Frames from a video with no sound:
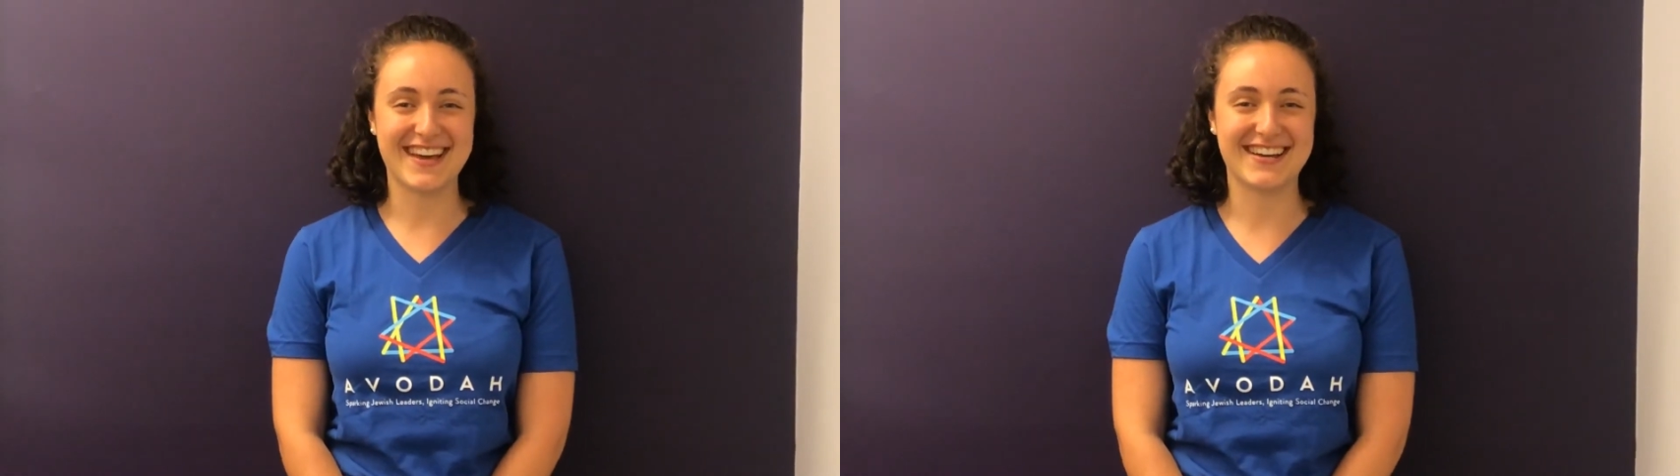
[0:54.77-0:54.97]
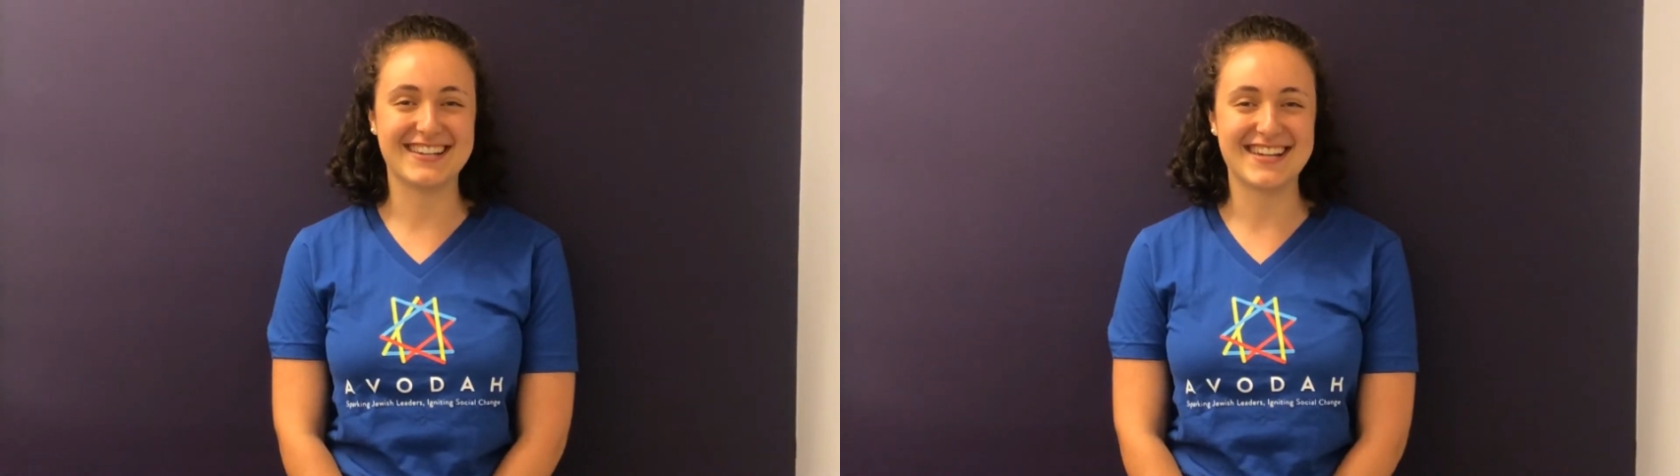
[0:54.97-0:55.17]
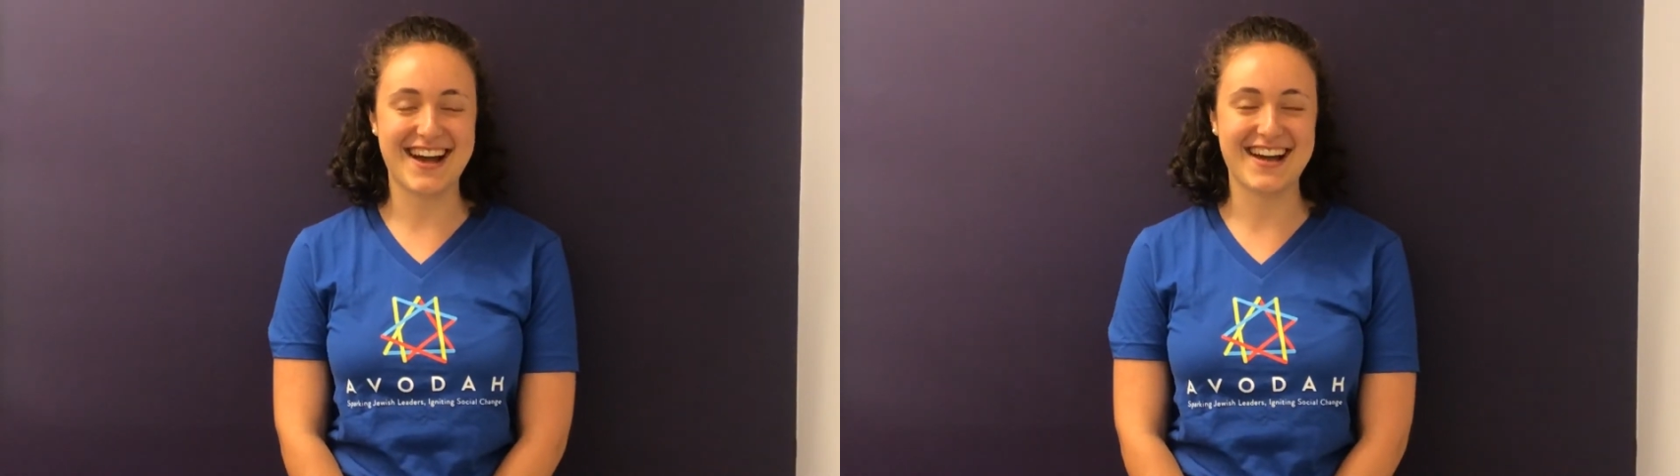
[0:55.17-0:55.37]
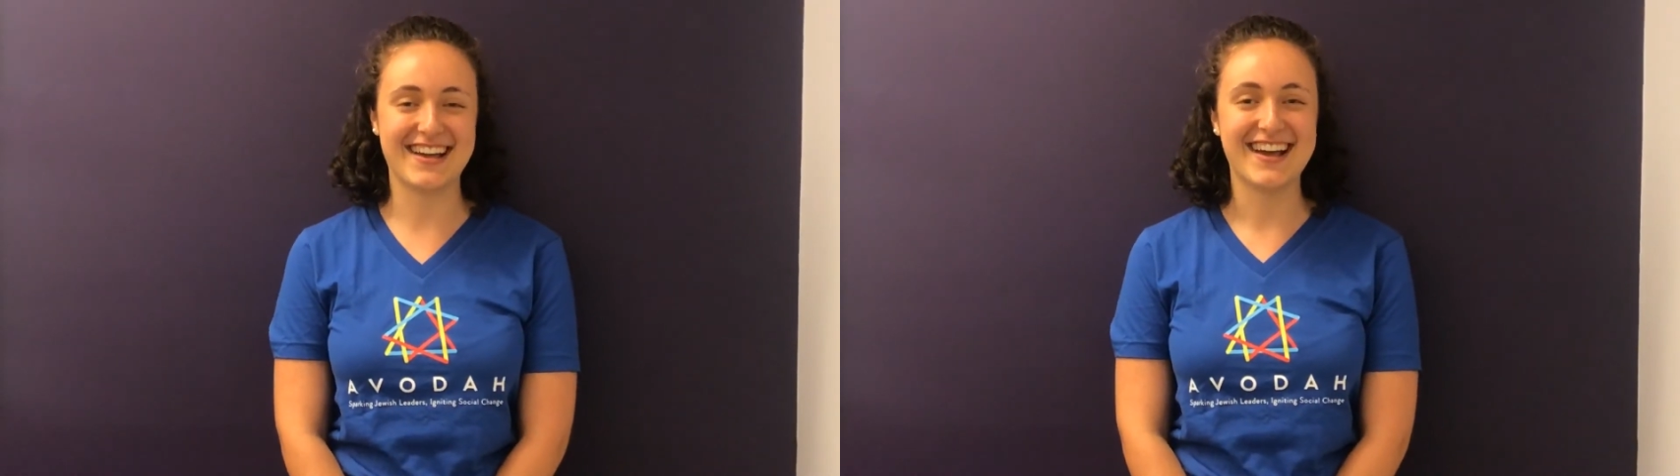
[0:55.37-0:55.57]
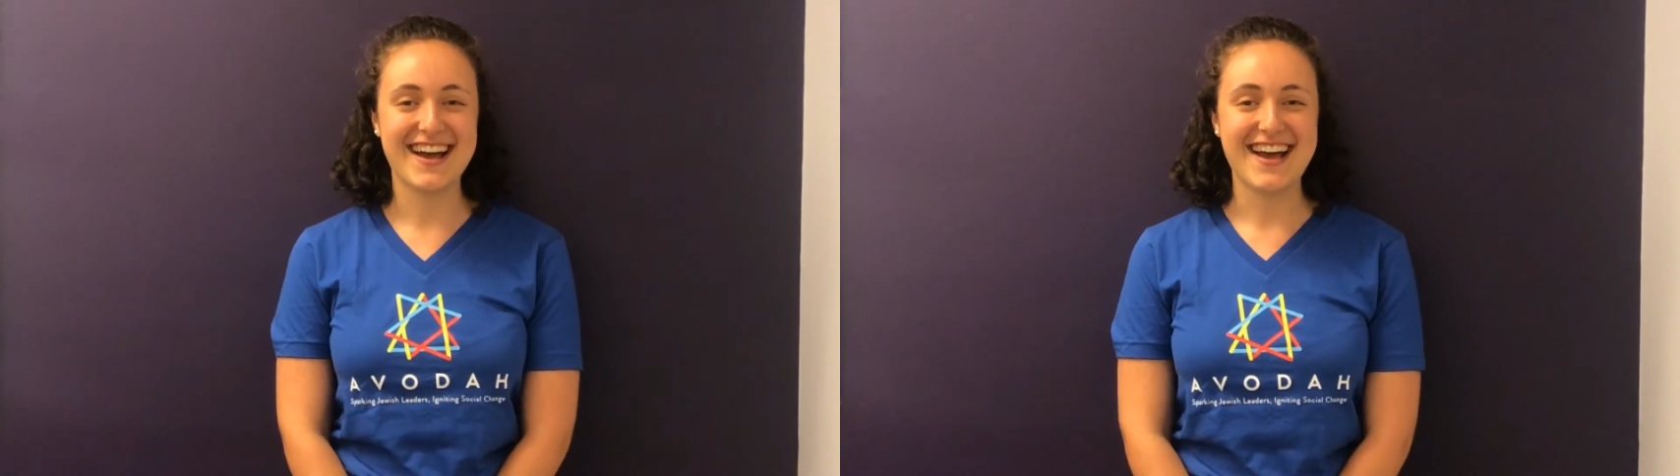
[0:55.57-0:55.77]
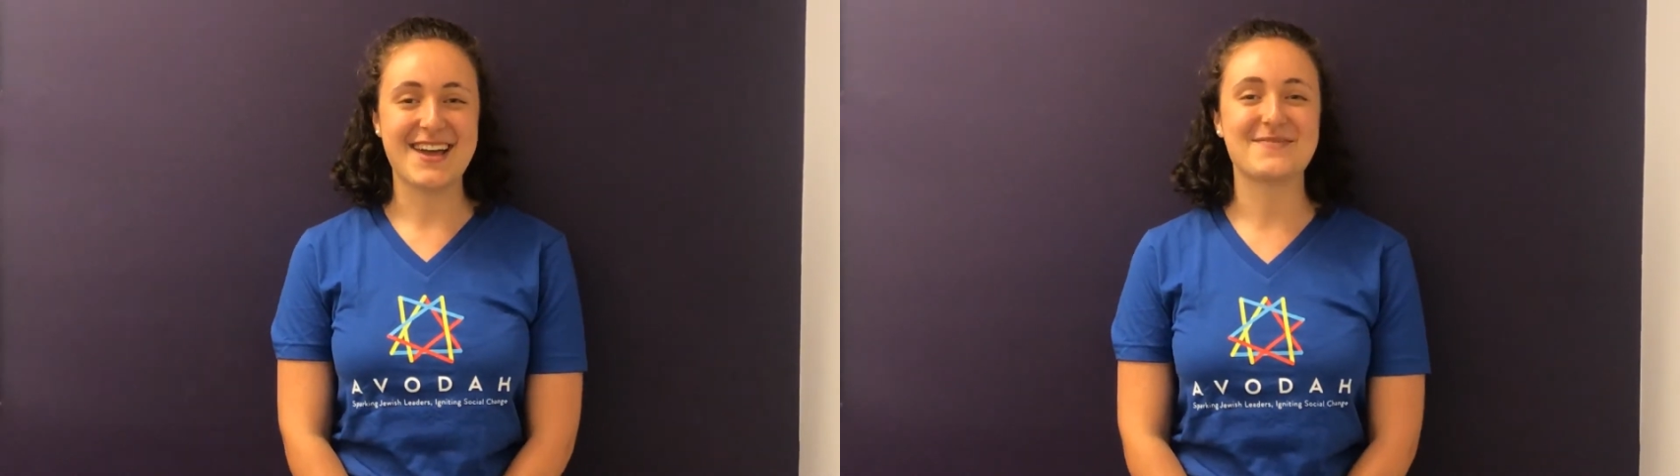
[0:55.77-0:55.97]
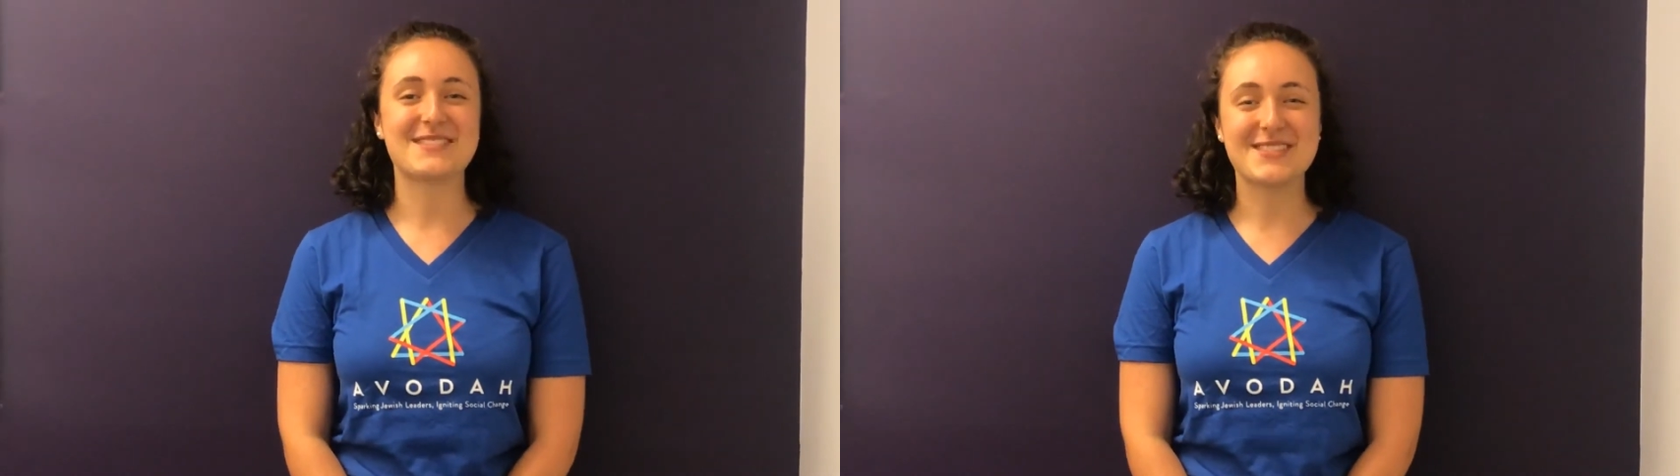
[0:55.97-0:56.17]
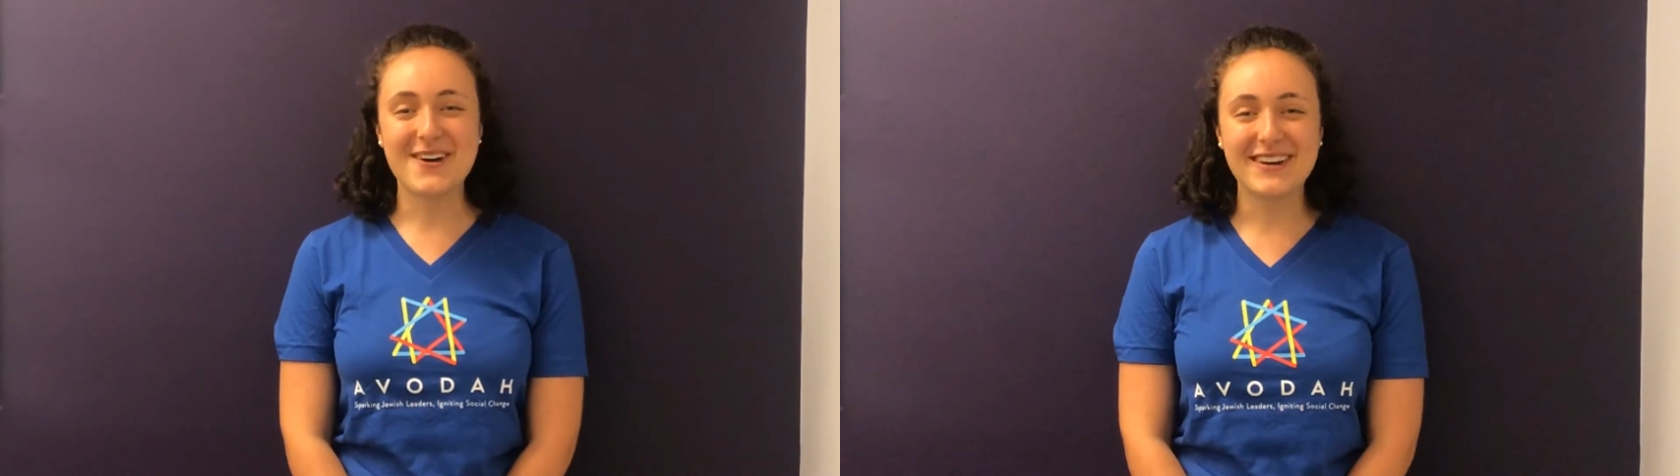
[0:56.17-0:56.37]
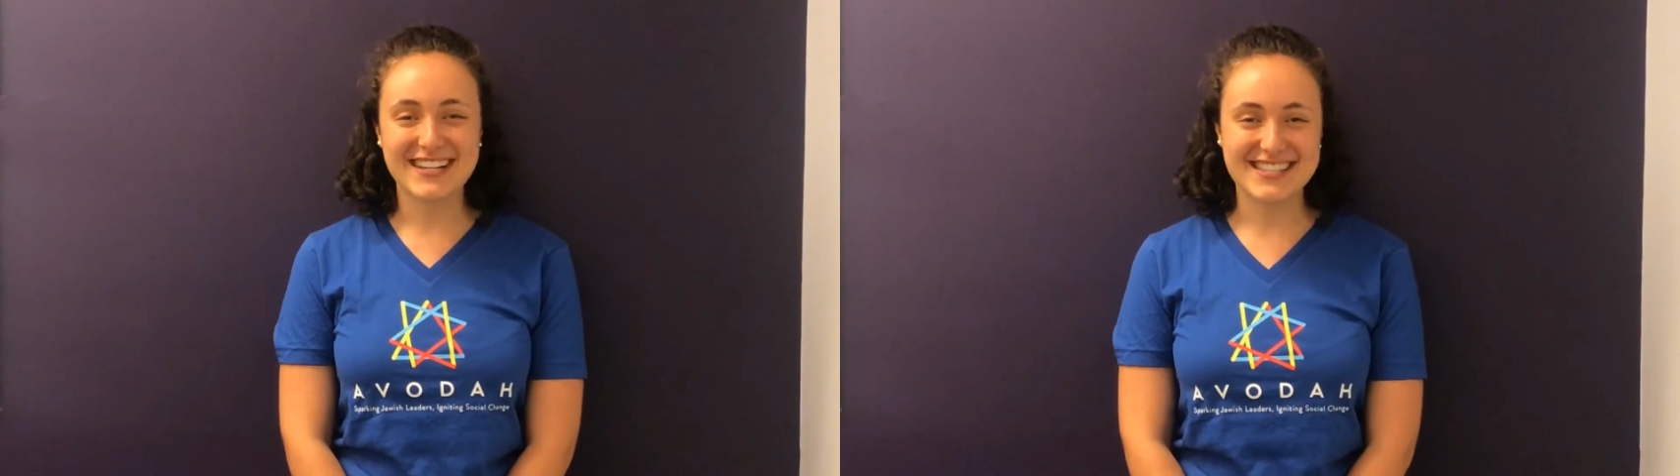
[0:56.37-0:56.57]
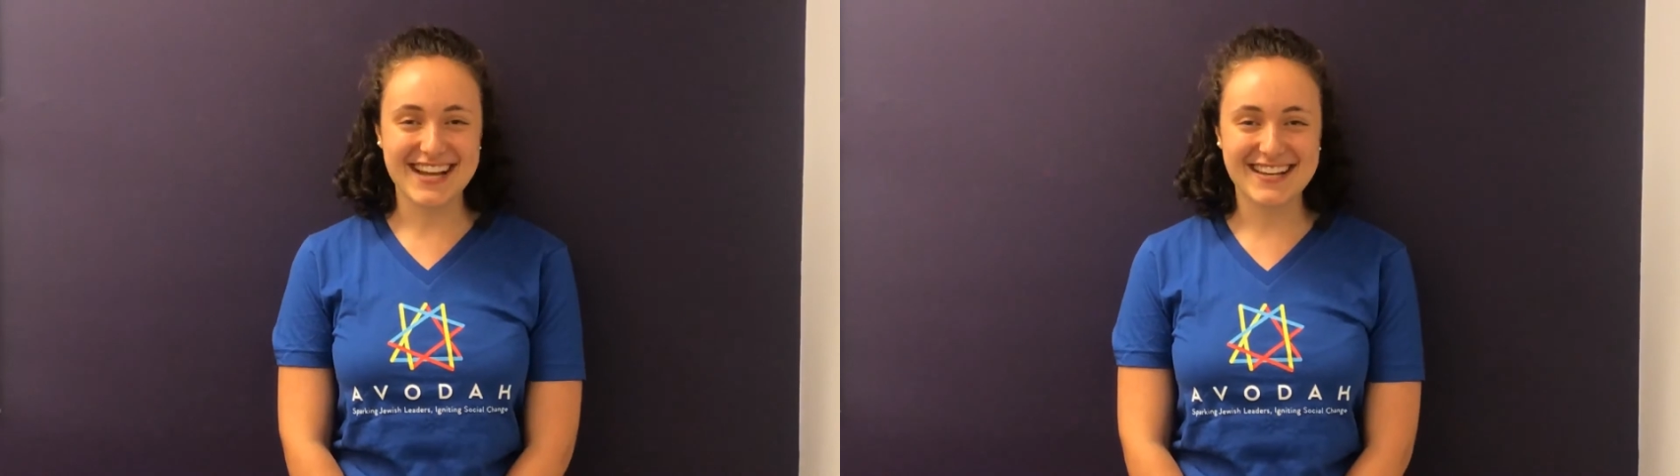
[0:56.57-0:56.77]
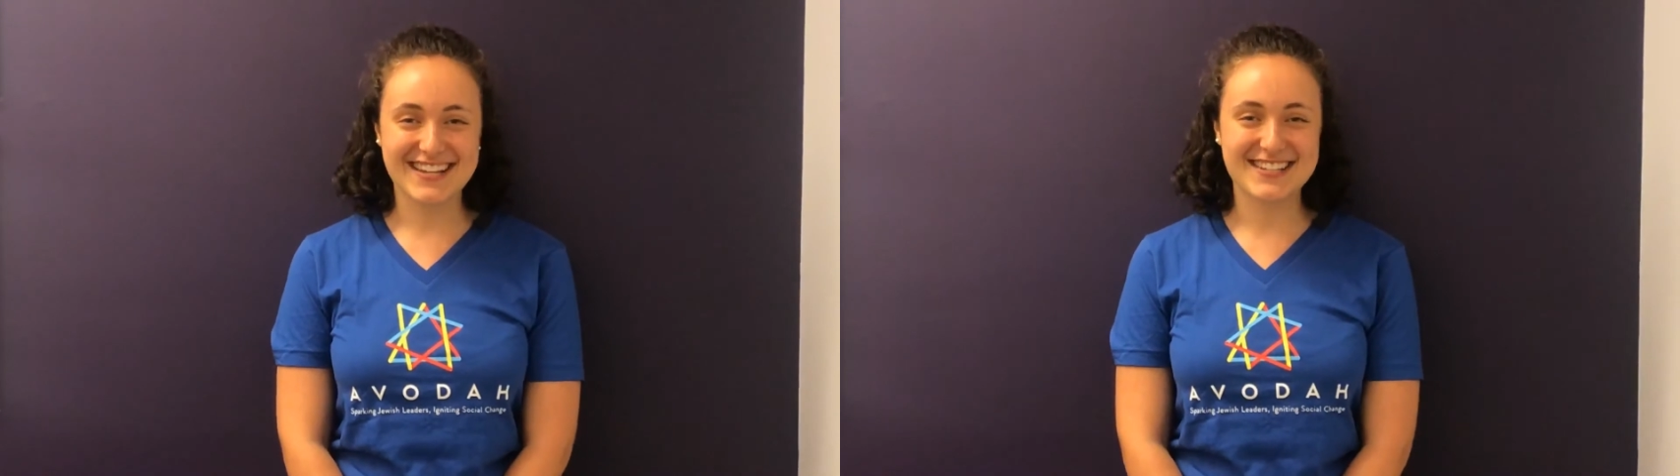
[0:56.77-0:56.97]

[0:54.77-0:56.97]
and I am so excited